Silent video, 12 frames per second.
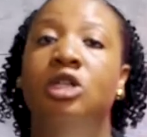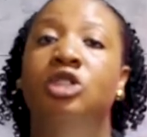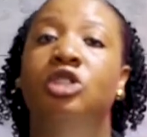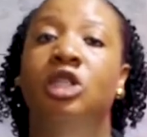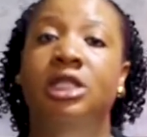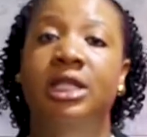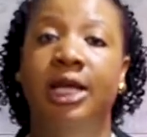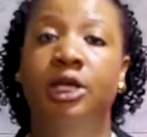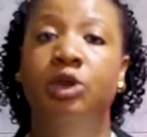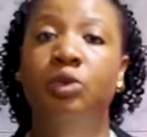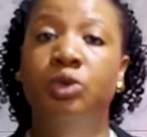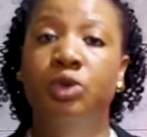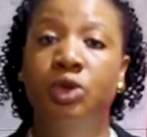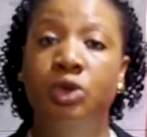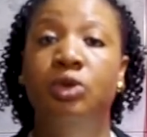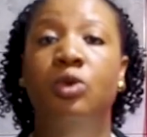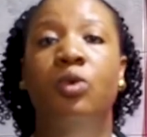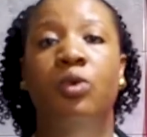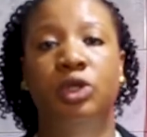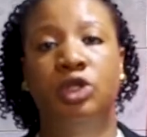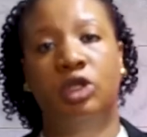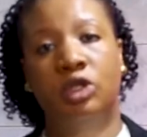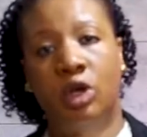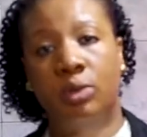just like you would do with
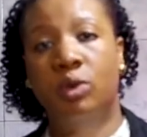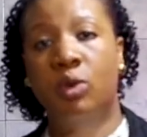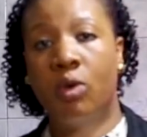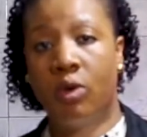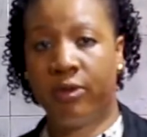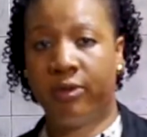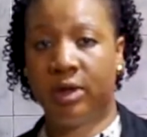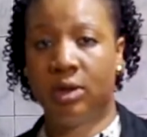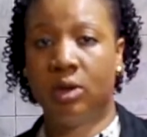your normal oven.